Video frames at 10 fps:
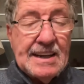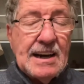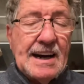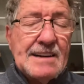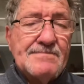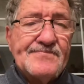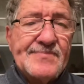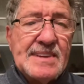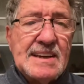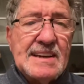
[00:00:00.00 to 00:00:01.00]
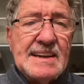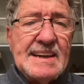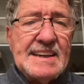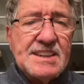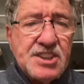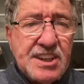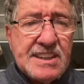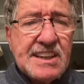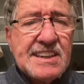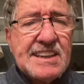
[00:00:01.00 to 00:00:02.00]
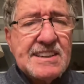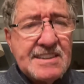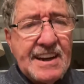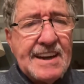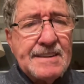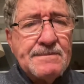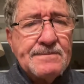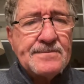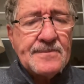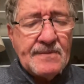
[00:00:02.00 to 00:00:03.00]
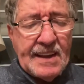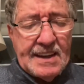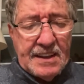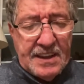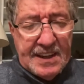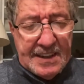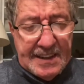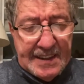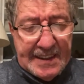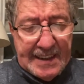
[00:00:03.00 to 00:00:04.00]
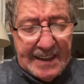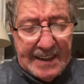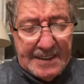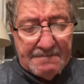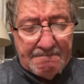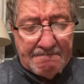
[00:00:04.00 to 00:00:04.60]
Um, in Jesus' day, the uh,